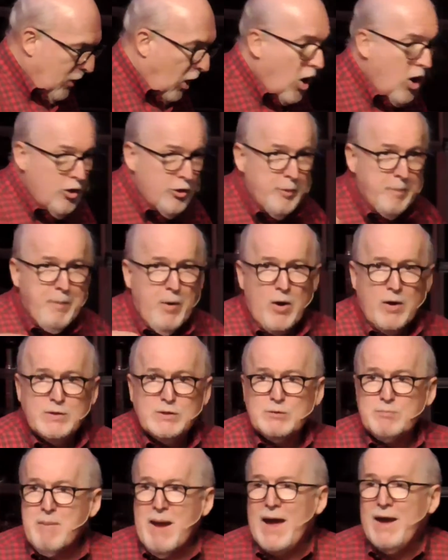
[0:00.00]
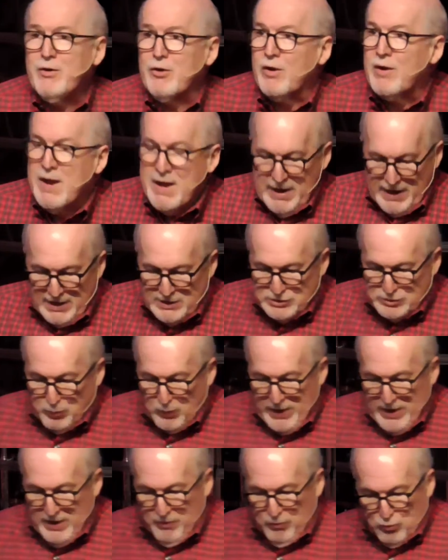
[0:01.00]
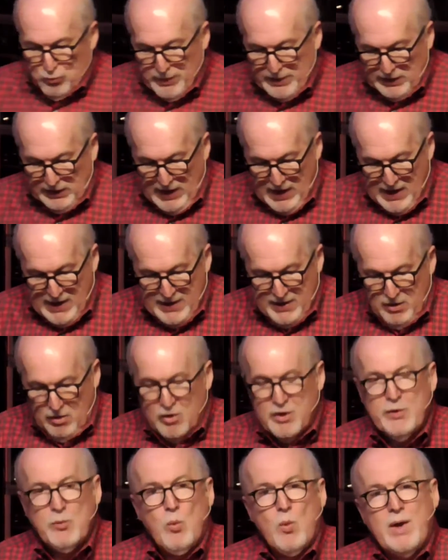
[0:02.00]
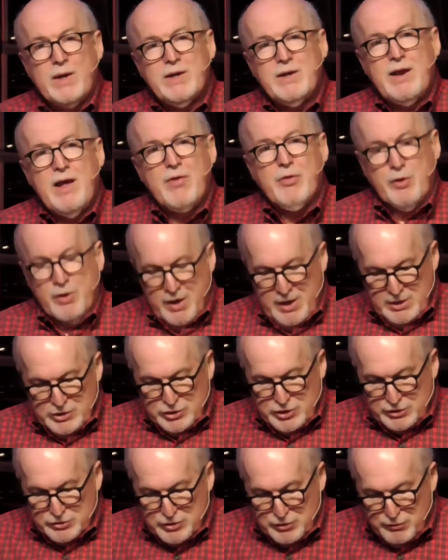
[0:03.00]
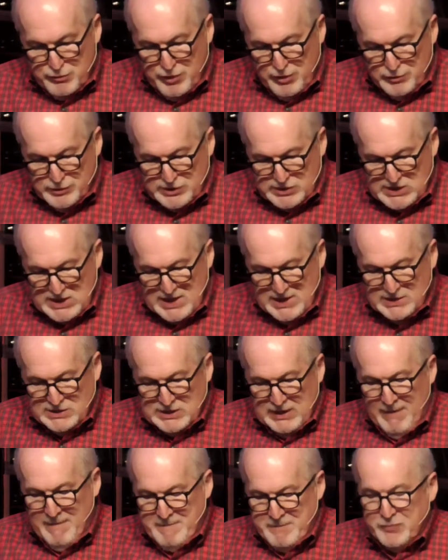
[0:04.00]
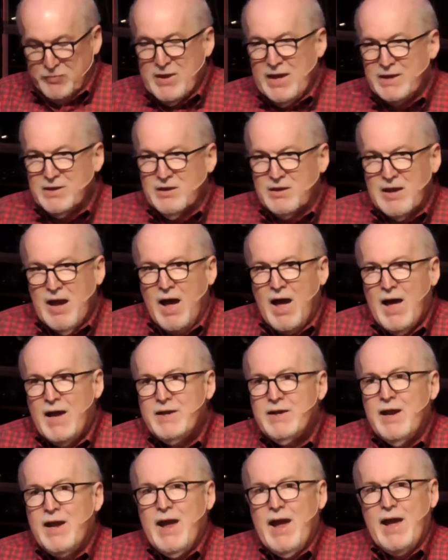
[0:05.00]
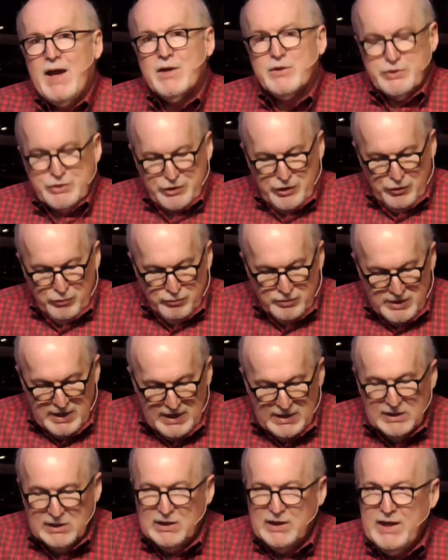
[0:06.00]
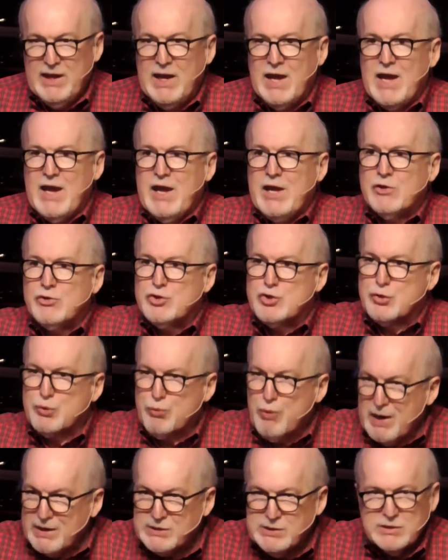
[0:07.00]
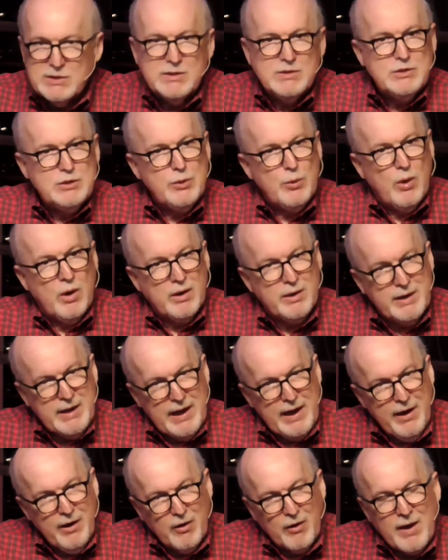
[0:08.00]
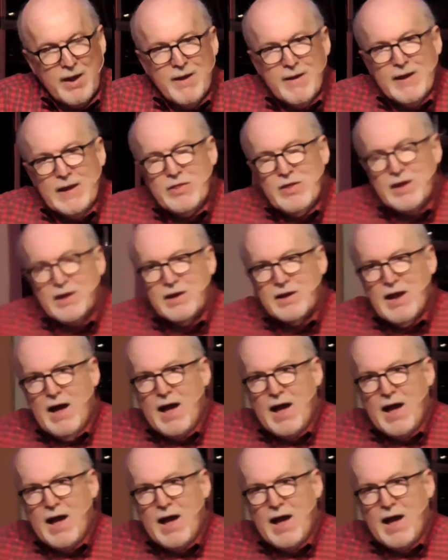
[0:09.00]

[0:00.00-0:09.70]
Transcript: All the parts matter as we rely on one another to do those things that God has uniquely entrusted to our care and that